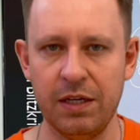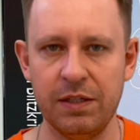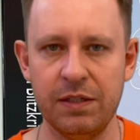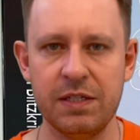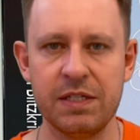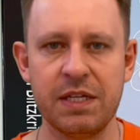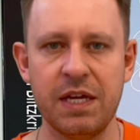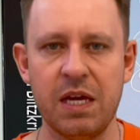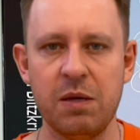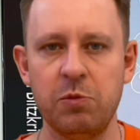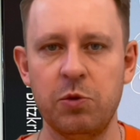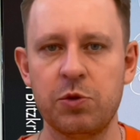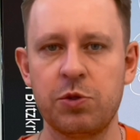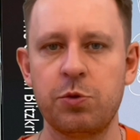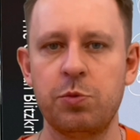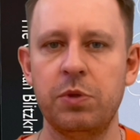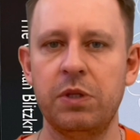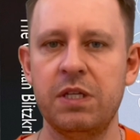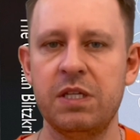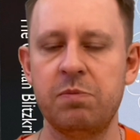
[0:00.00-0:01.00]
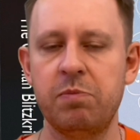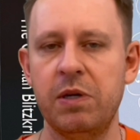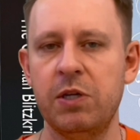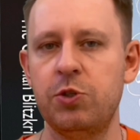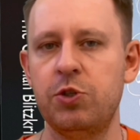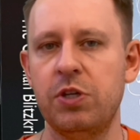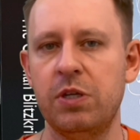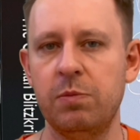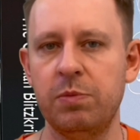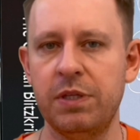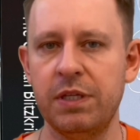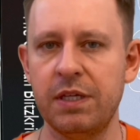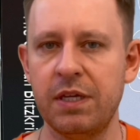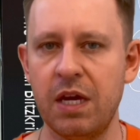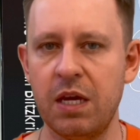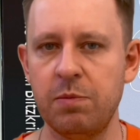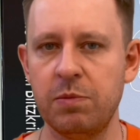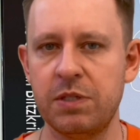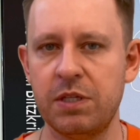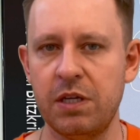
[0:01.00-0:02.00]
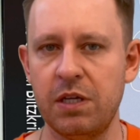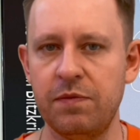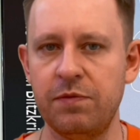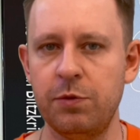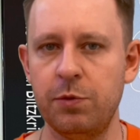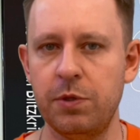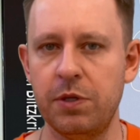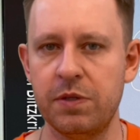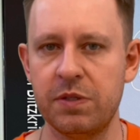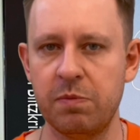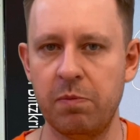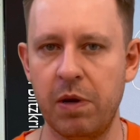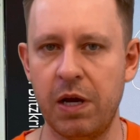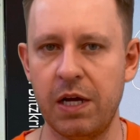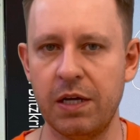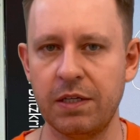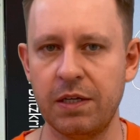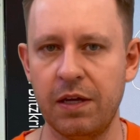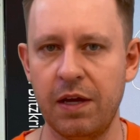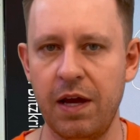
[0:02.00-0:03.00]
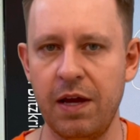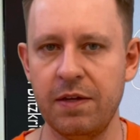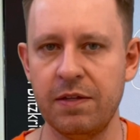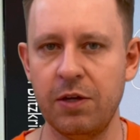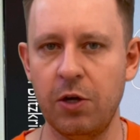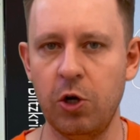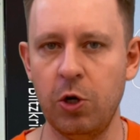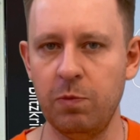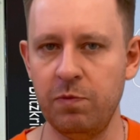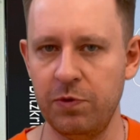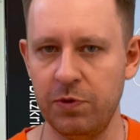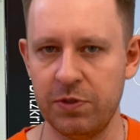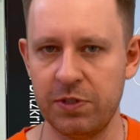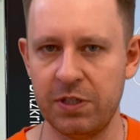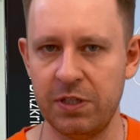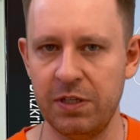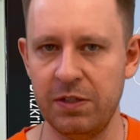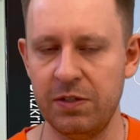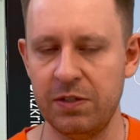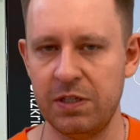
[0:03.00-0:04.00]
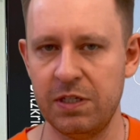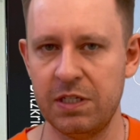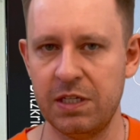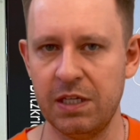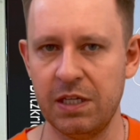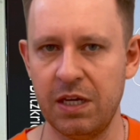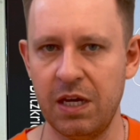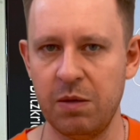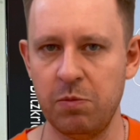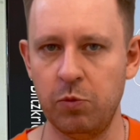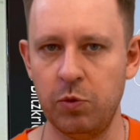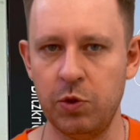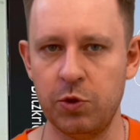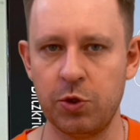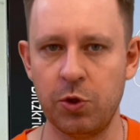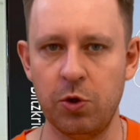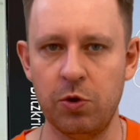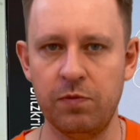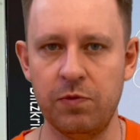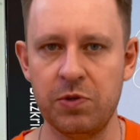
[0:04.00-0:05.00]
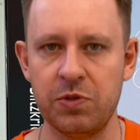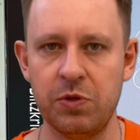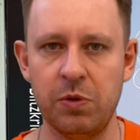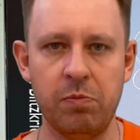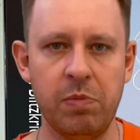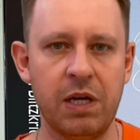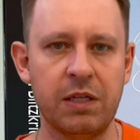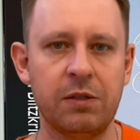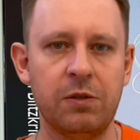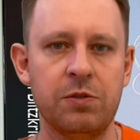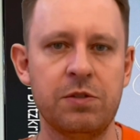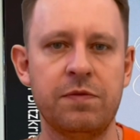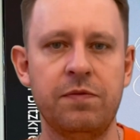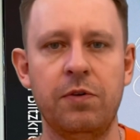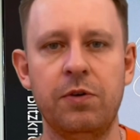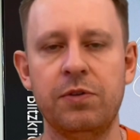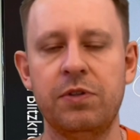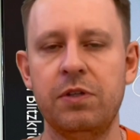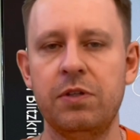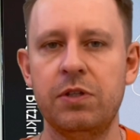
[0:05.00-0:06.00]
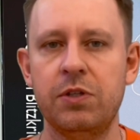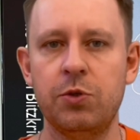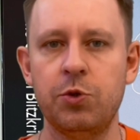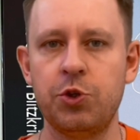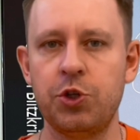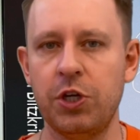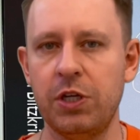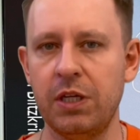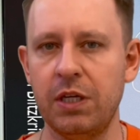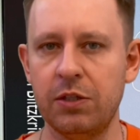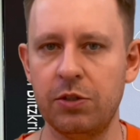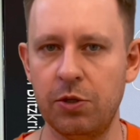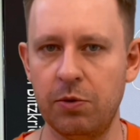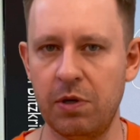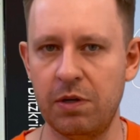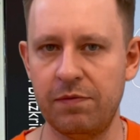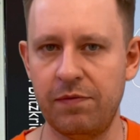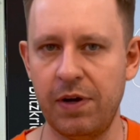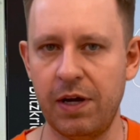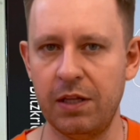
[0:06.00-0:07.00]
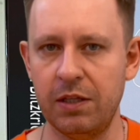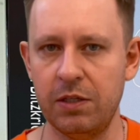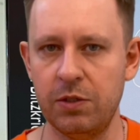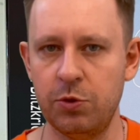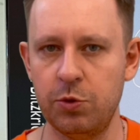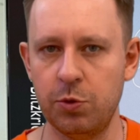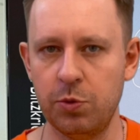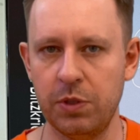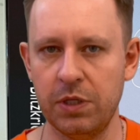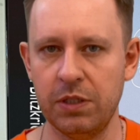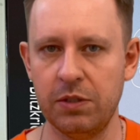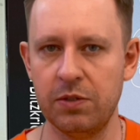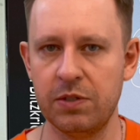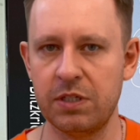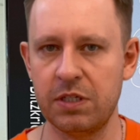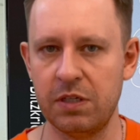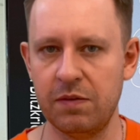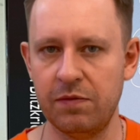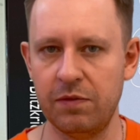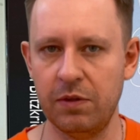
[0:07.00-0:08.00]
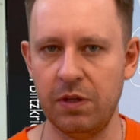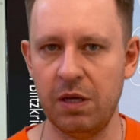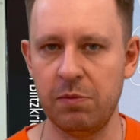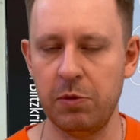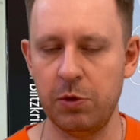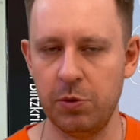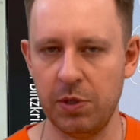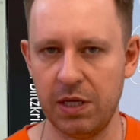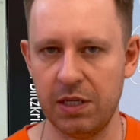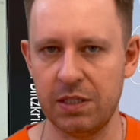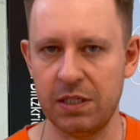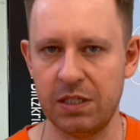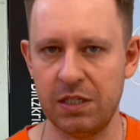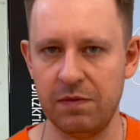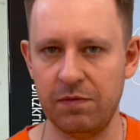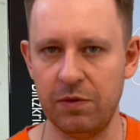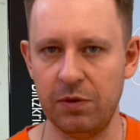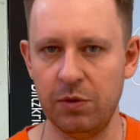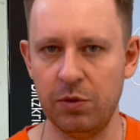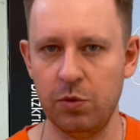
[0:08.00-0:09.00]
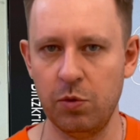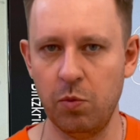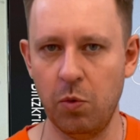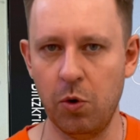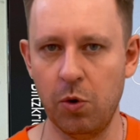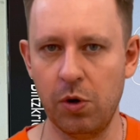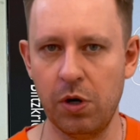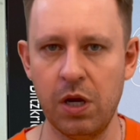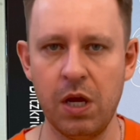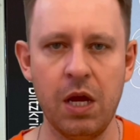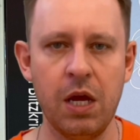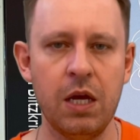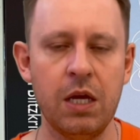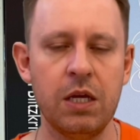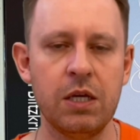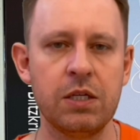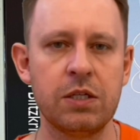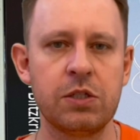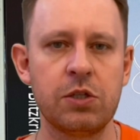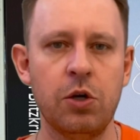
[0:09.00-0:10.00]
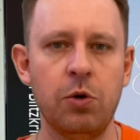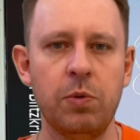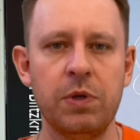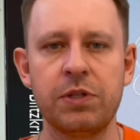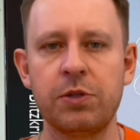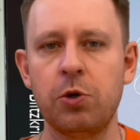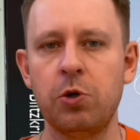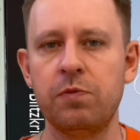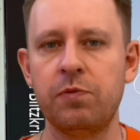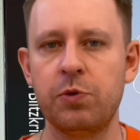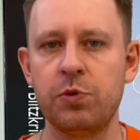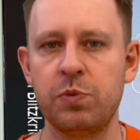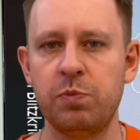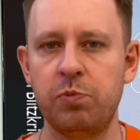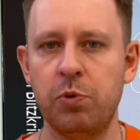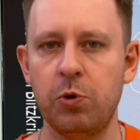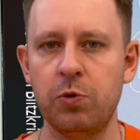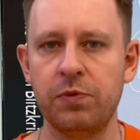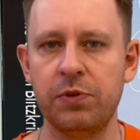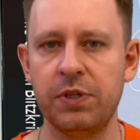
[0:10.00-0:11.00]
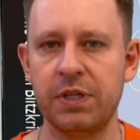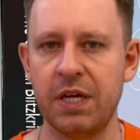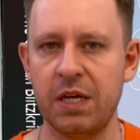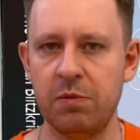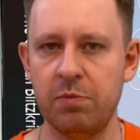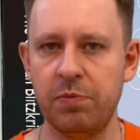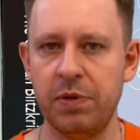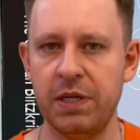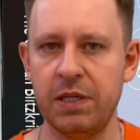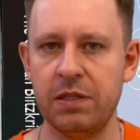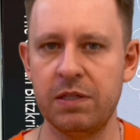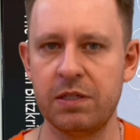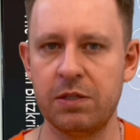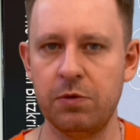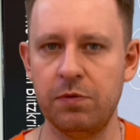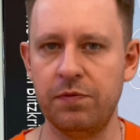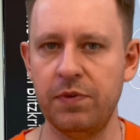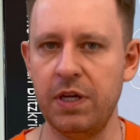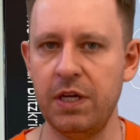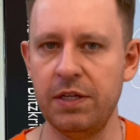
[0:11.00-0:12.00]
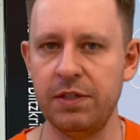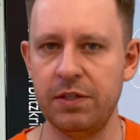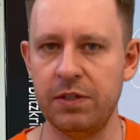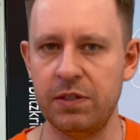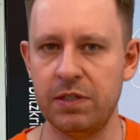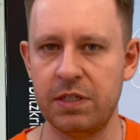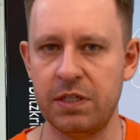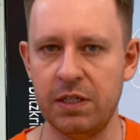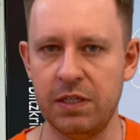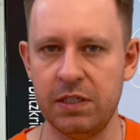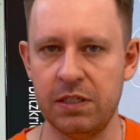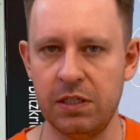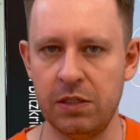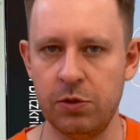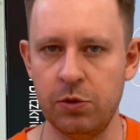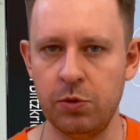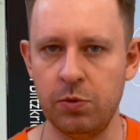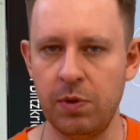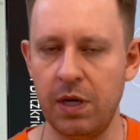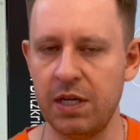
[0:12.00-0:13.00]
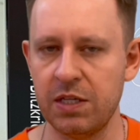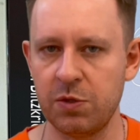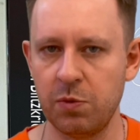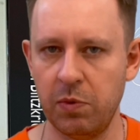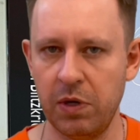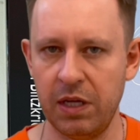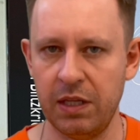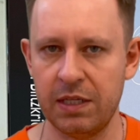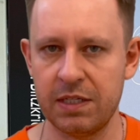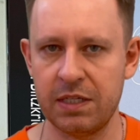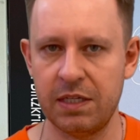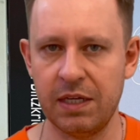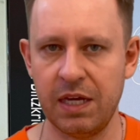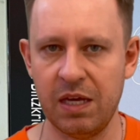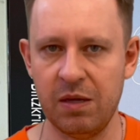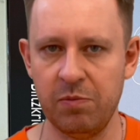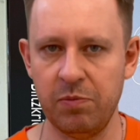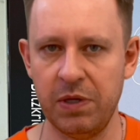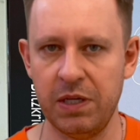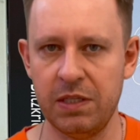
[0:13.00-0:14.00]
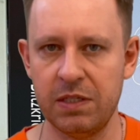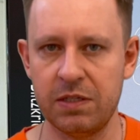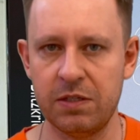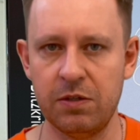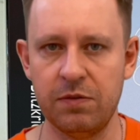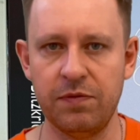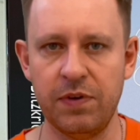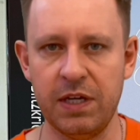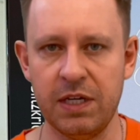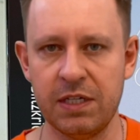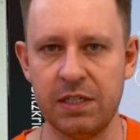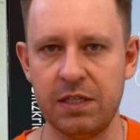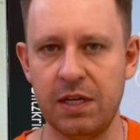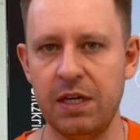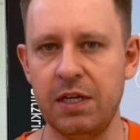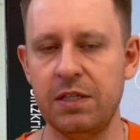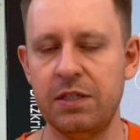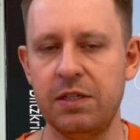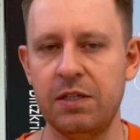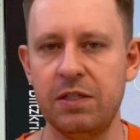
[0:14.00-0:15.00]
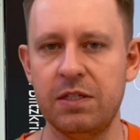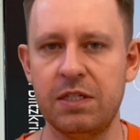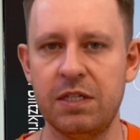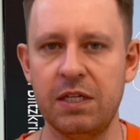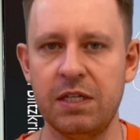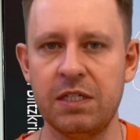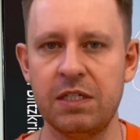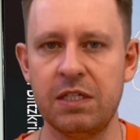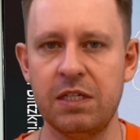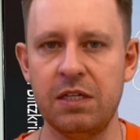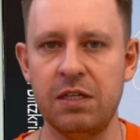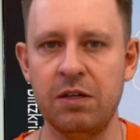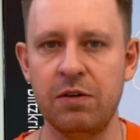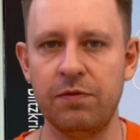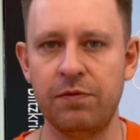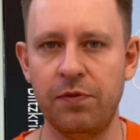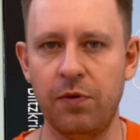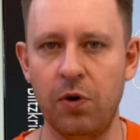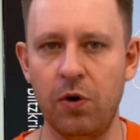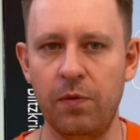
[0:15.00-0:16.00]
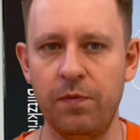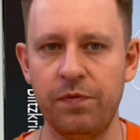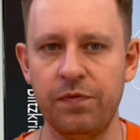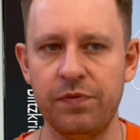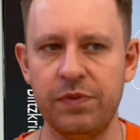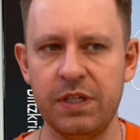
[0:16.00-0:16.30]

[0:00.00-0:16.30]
This game was released by GMT Games a few years back, and obviously this is a game which covers the battles fought in the Shenandoah Valley during the American Civil War. So it covers both the campaigns of 1862 as well as the campaigns of 1864.